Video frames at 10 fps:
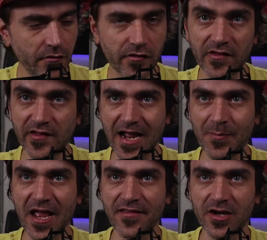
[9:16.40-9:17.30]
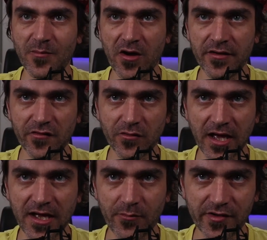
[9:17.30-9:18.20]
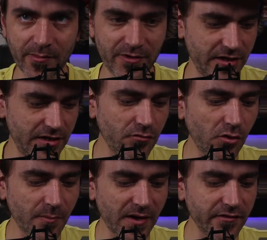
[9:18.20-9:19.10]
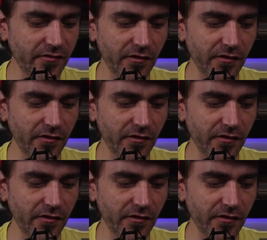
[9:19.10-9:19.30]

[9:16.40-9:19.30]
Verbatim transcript: So there's a couple of other commands, which I'm going to talk about.